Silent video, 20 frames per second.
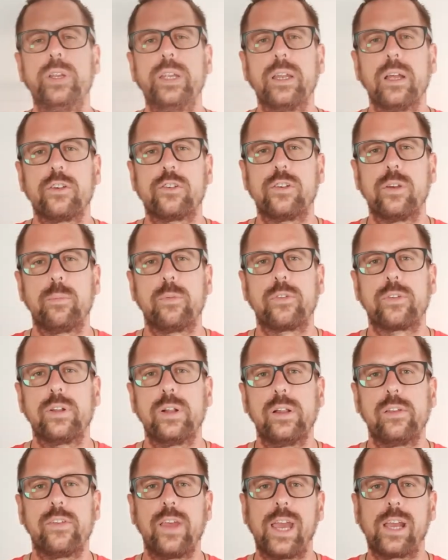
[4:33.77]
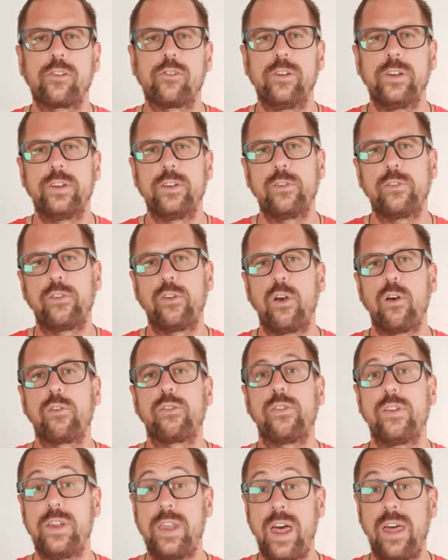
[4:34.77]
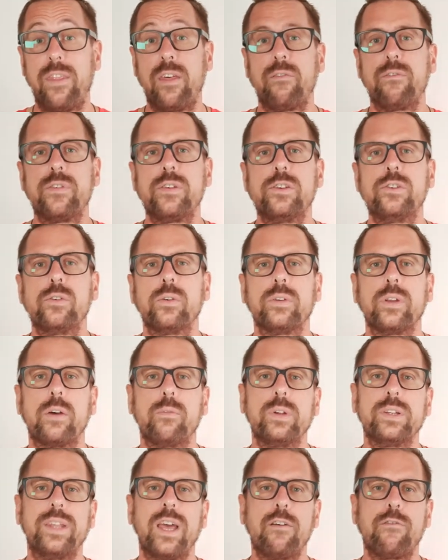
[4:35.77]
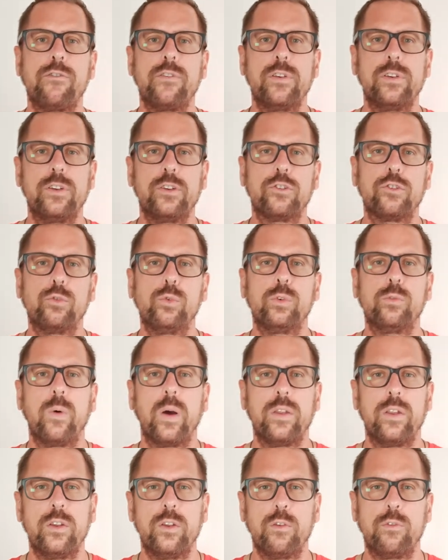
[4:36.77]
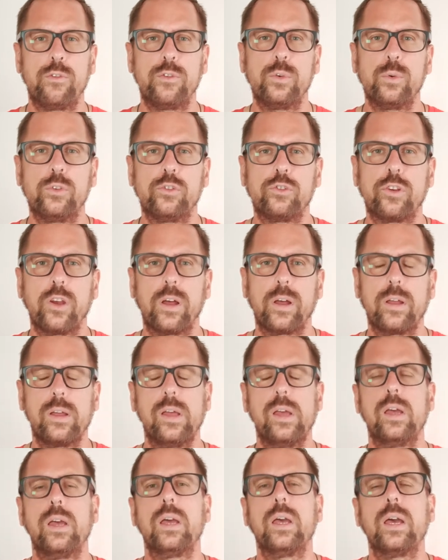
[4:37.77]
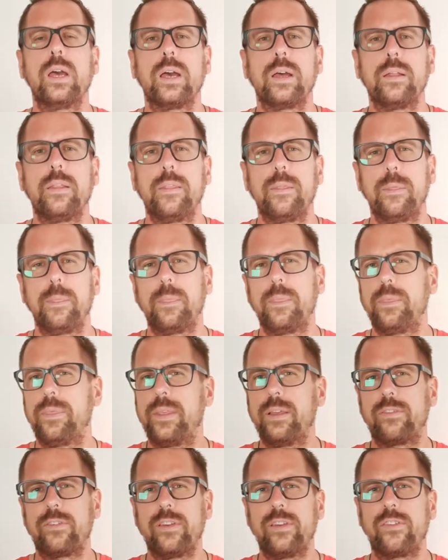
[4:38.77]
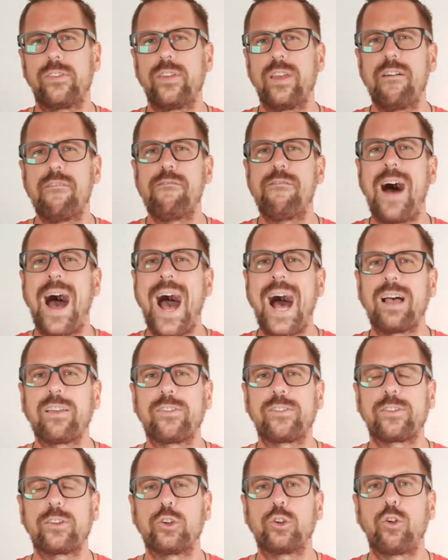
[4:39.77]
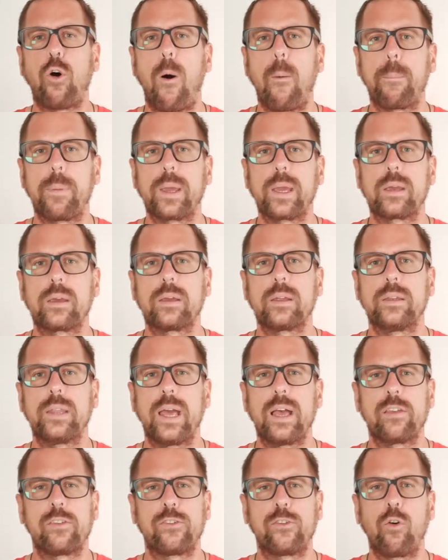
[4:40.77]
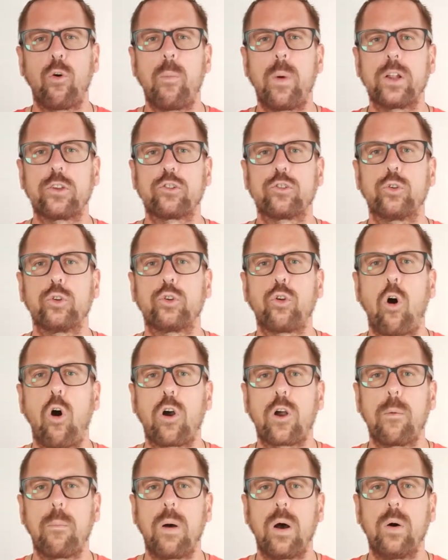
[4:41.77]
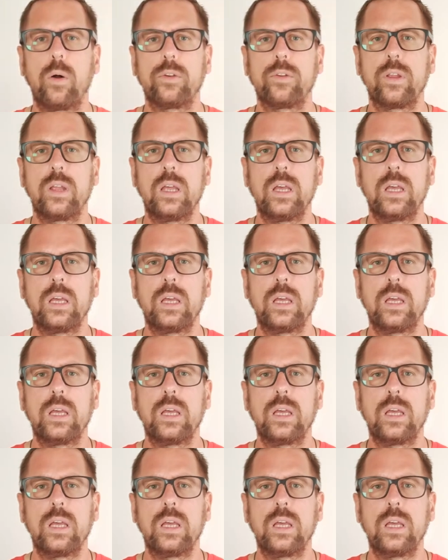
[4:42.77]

leadership skills actually deserves another video, and I will definitely shoot one in the future. This is a vast topic. There's so much to talk about,